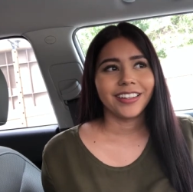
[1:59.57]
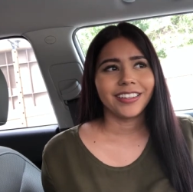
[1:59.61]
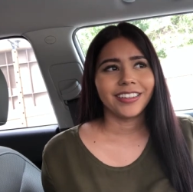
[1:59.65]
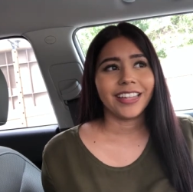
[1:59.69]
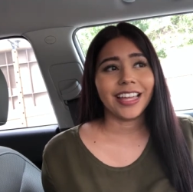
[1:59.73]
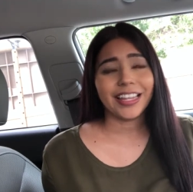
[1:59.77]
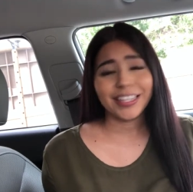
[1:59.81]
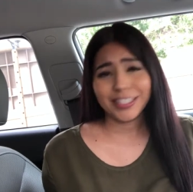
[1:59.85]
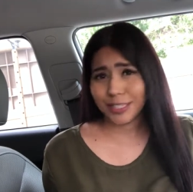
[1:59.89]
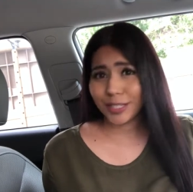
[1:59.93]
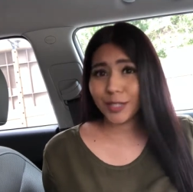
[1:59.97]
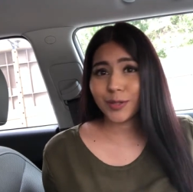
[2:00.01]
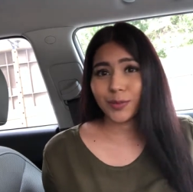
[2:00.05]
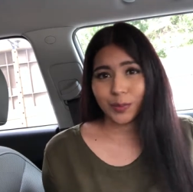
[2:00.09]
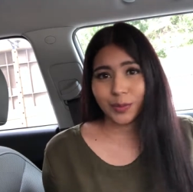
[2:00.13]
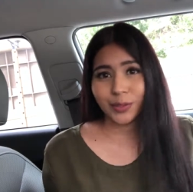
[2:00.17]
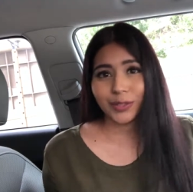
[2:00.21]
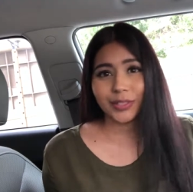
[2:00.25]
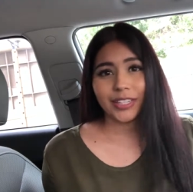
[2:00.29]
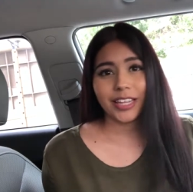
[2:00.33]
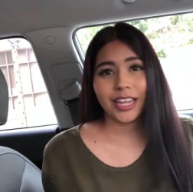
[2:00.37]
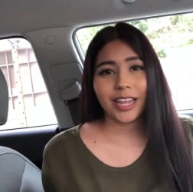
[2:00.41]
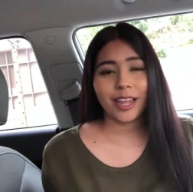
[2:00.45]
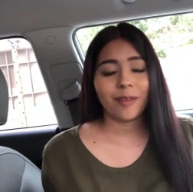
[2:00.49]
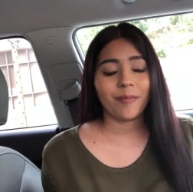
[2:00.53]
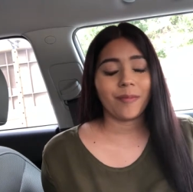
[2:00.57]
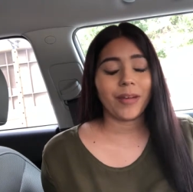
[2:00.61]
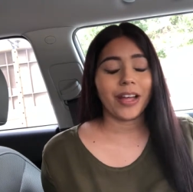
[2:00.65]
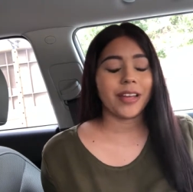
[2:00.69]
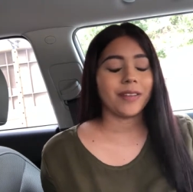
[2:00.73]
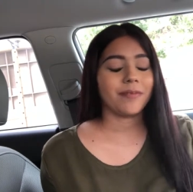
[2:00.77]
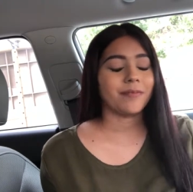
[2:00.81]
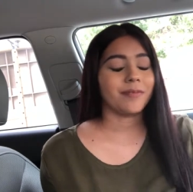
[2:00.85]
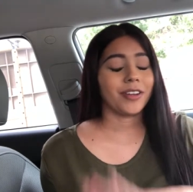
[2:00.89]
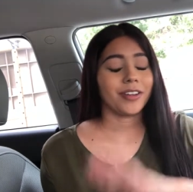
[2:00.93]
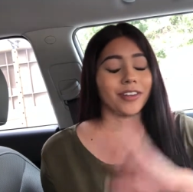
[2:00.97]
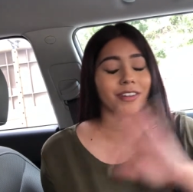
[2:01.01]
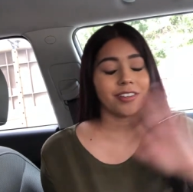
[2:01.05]
That's his real name.
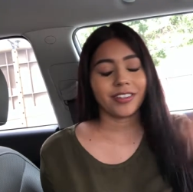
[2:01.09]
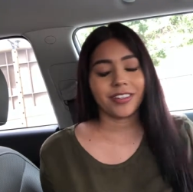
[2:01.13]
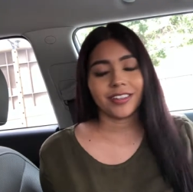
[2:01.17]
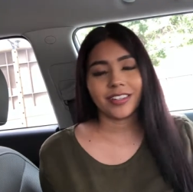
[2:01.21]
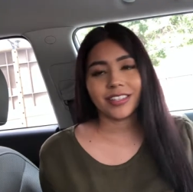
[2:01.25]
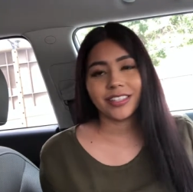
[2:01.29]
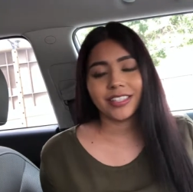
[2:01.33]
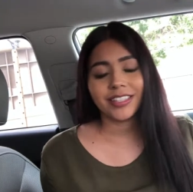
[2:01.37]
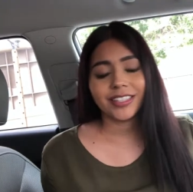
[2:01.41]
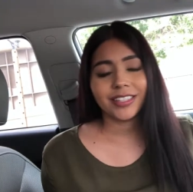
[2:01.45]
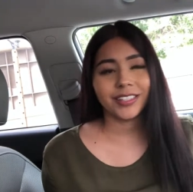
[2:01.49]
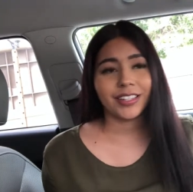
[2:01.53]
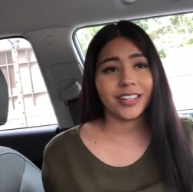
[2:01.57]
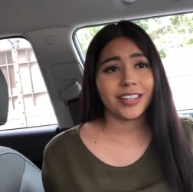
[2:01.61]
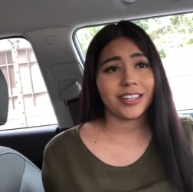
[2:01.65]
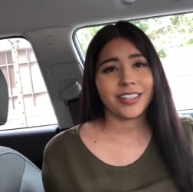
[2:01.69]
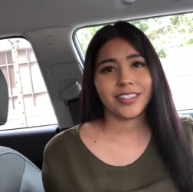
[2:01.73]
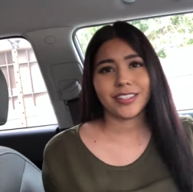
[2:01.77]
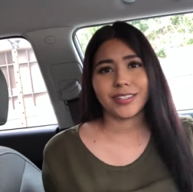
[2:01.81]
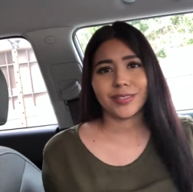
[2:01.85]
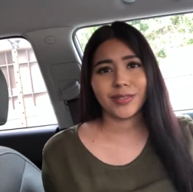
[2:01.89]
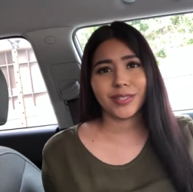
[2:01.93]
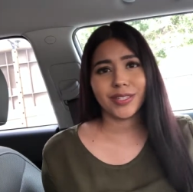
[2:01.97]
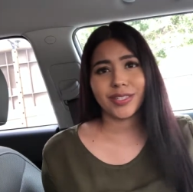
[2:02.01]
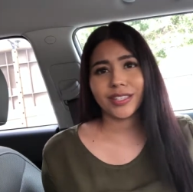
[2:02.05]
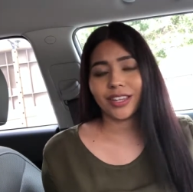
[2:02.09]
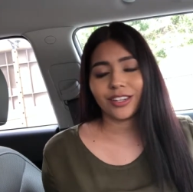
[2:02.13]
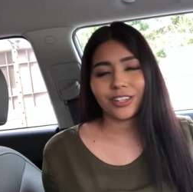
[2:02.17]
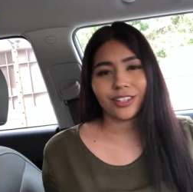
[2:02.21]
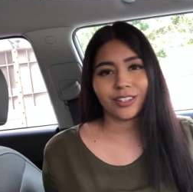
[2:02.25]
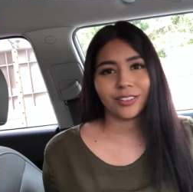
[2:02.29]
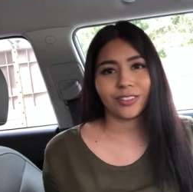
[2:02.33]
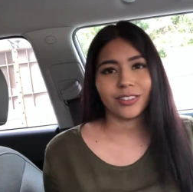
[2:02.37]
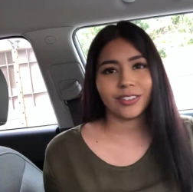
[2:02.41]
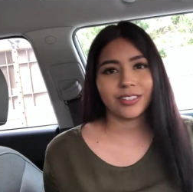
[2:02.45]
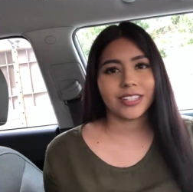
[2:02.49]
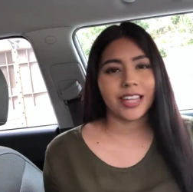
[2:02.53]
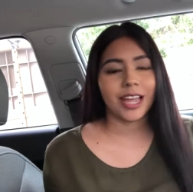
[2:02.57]
I'm not gonna conceal it because it was such a long